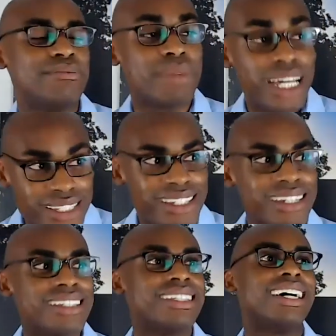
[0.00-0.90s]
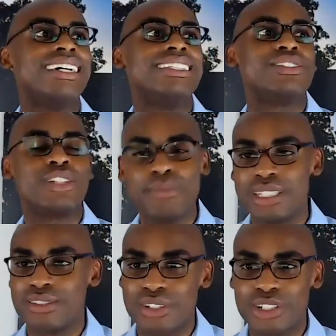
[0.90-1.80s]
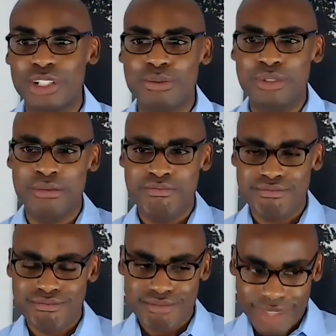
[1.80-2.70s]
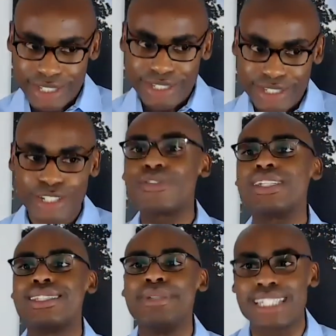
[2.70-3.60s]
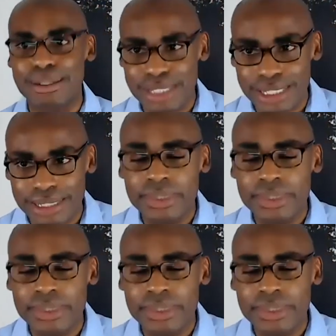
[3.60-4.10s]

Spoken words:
medicine and treatment in certain groups, there's good reason to be skeptical.